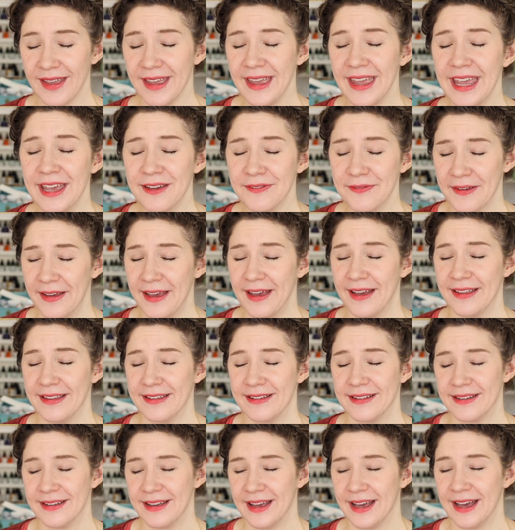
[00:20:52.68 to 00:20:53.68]
if,
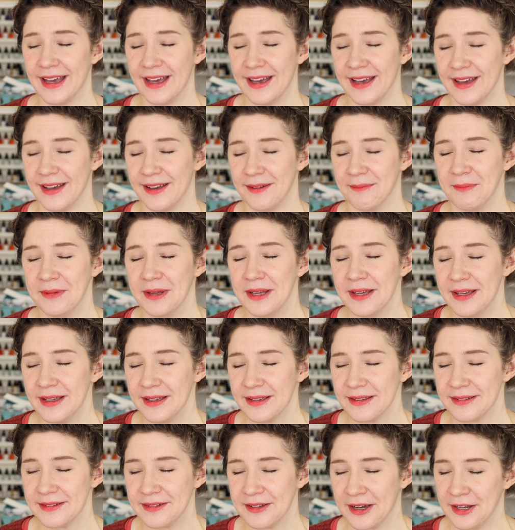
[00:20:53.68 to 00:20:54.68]
um,
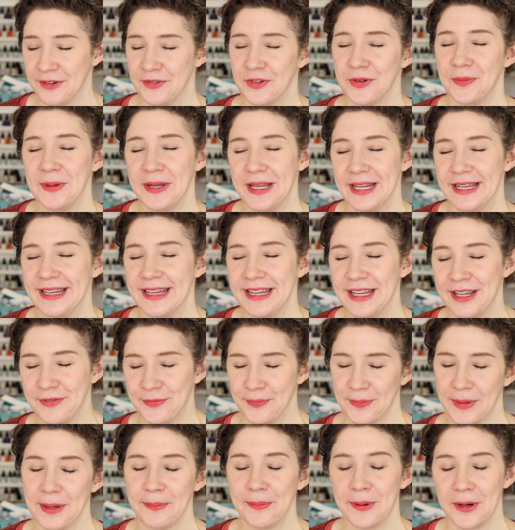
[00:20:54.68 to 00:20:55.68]
God forbid, if
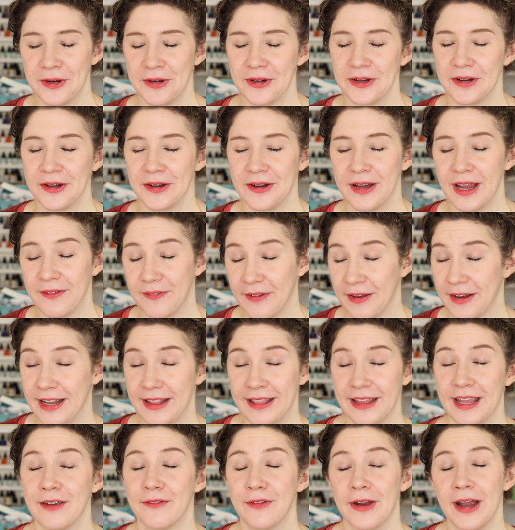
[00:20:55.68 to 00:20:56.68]
my partner, if
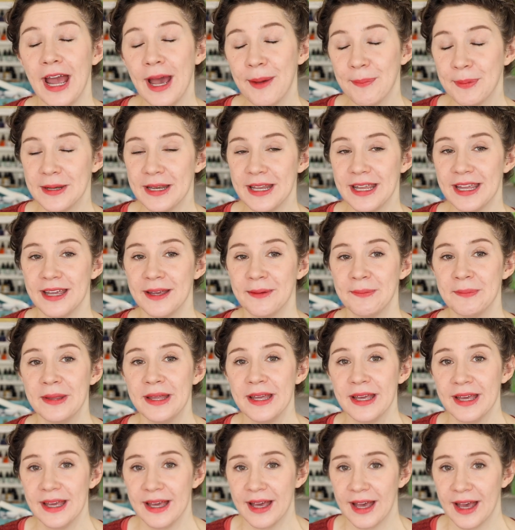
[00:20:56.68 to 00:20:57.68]
anything ever happened to him,
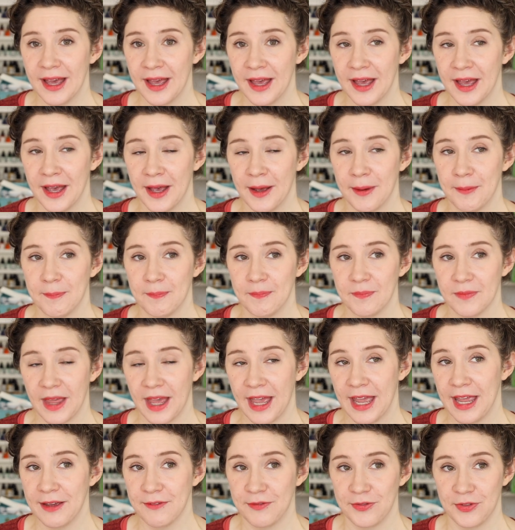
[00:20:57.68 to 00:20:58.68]
um,
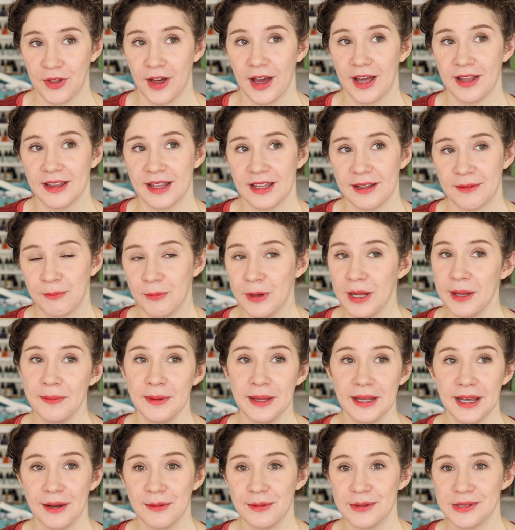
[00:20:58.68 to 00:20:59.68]
I have thought like
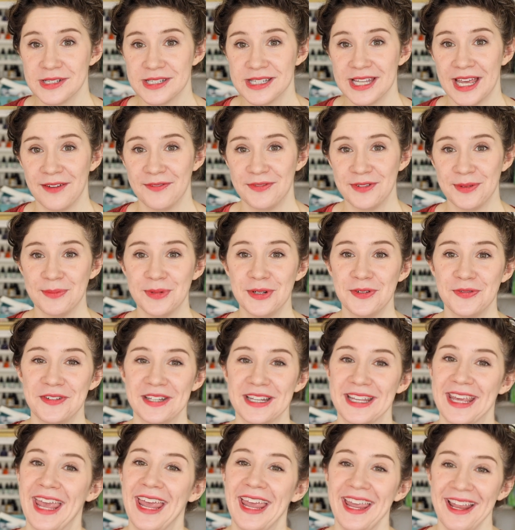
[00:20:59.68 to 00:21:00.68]
maybe I would just have to move
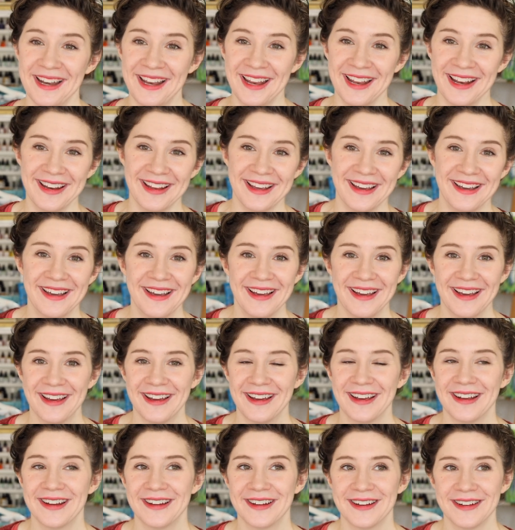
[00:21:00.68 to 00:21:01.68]
to Canada
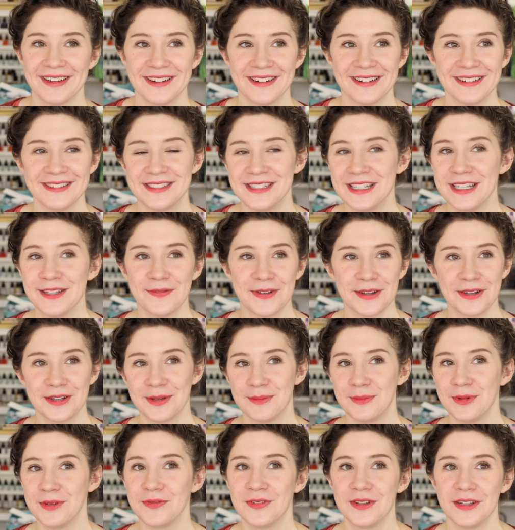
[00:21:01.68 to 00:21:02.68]
or see if I
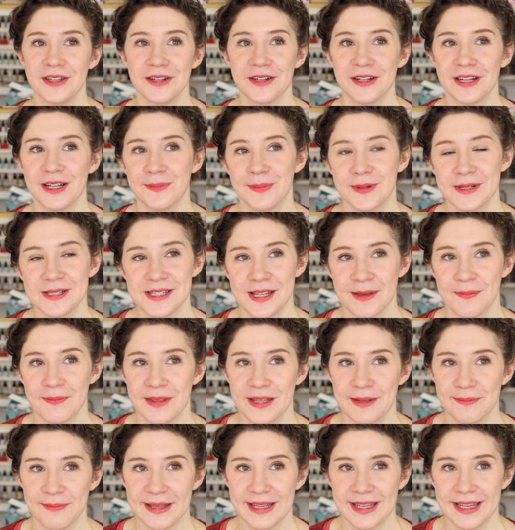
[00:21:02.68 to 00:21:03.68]
could move to Europe or
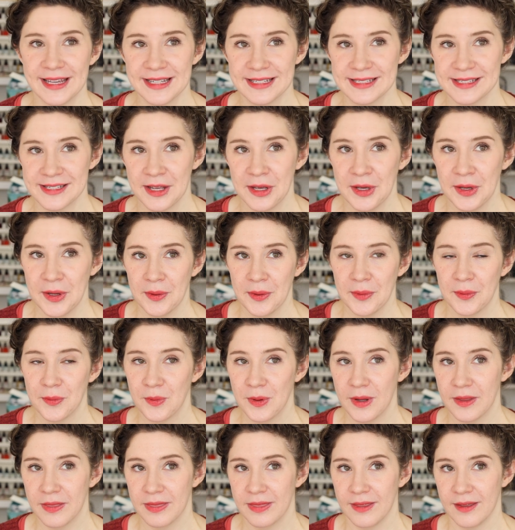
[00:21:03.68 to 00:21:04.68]
something, because
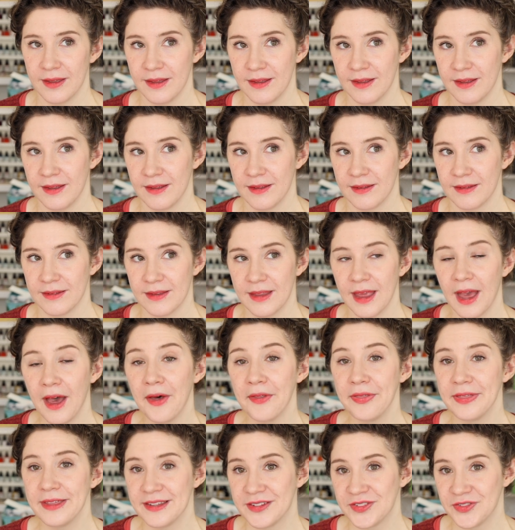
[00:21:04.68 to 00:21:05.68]
with the
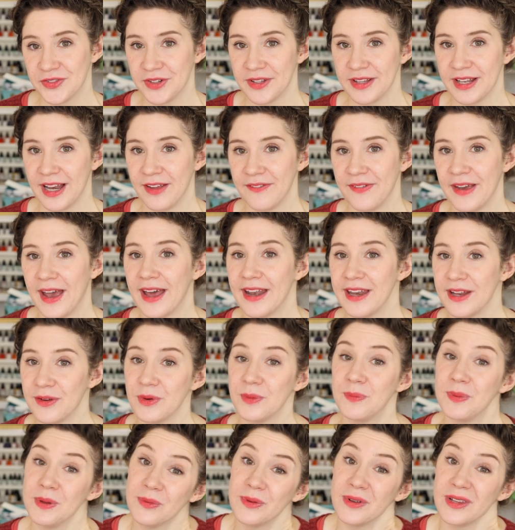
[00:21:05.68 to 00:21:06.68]
health history that I've had, it
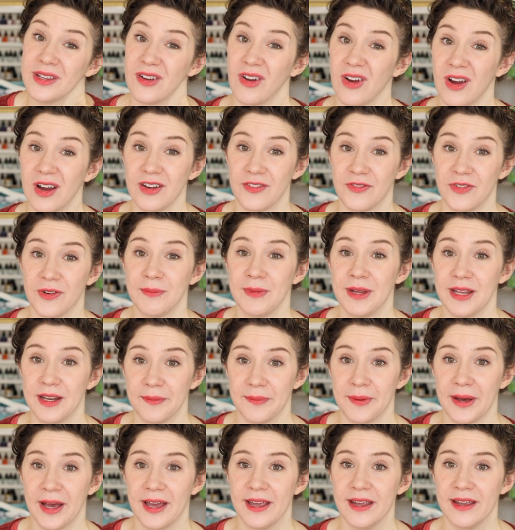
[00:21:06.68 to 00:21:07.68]
would be really hard for me to
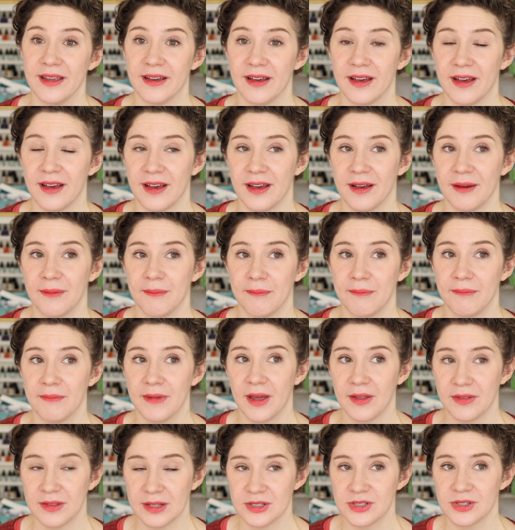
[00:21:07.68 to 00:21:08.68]
buy um,
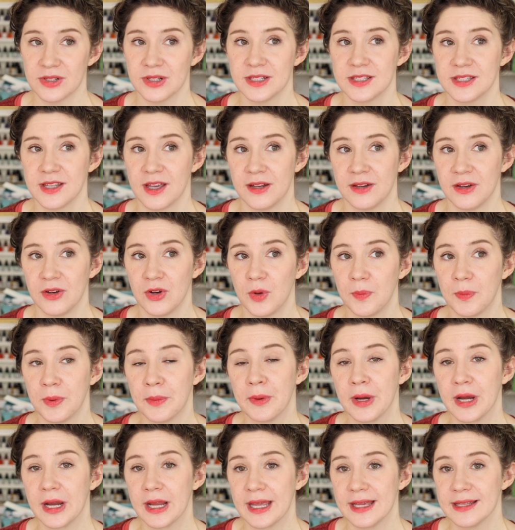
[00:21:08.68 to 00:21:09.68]
health insurance on an open
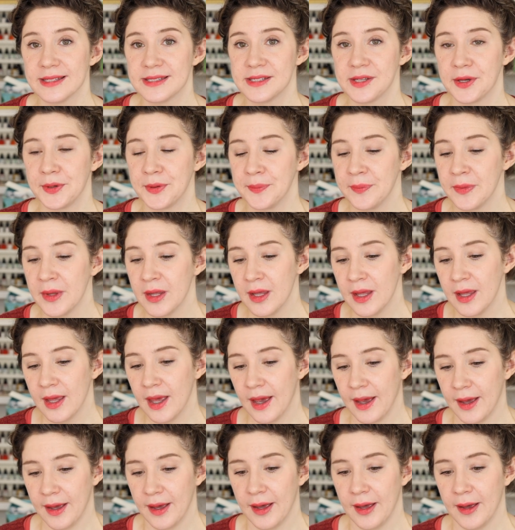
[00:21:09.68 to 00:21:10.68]
market. So
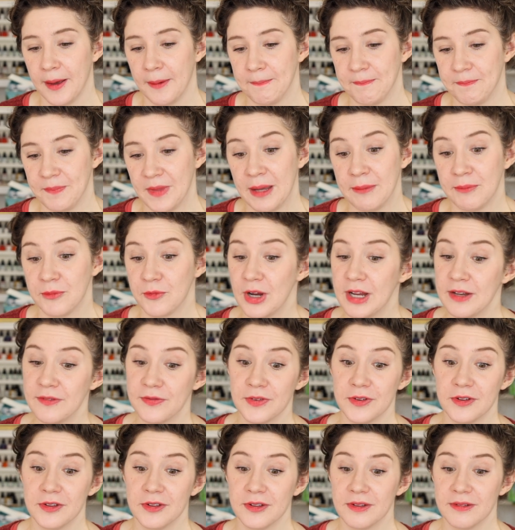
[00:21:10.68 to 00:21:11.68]
um, I'm
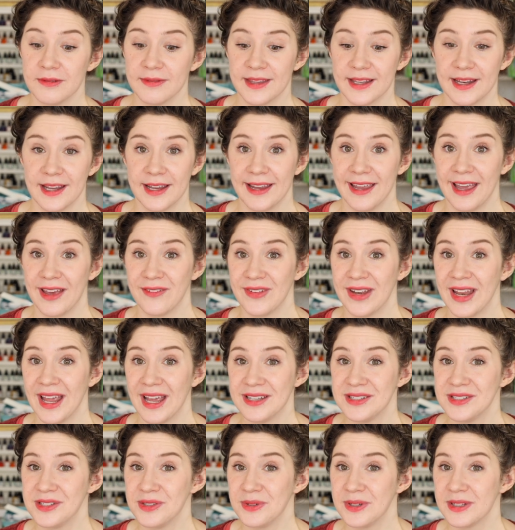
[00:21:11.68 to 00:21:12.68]
grateful that I haven't
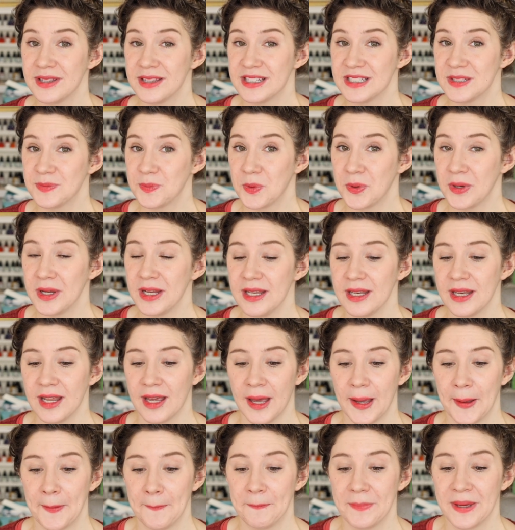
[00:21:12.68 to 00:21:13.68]
had to at this point.
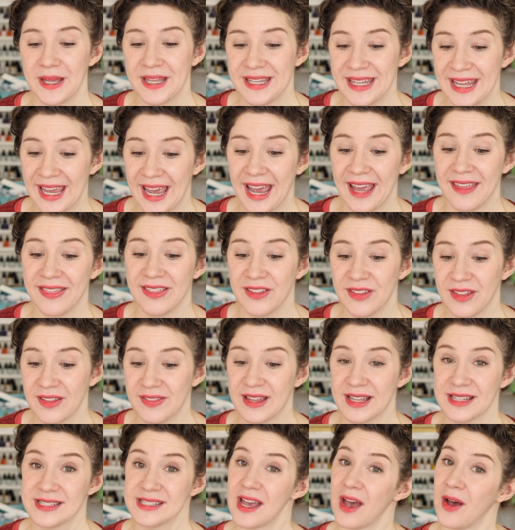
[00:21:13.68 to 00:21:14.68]
Um, but yeah, I think that
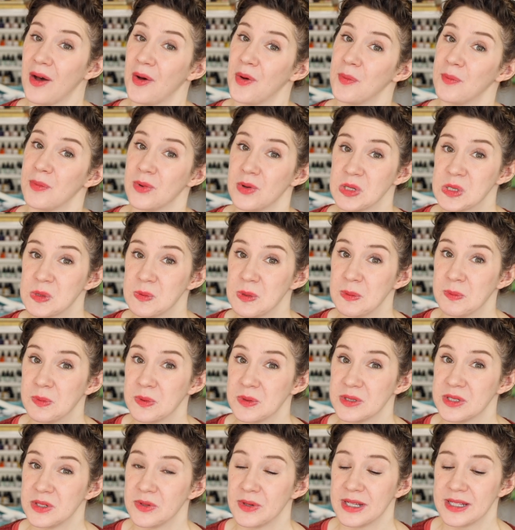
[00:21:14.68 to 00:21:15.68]
that's how most
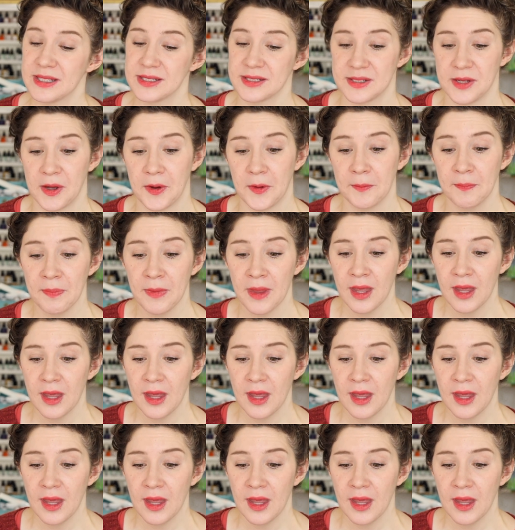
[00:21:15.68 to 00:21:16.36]
people do it. So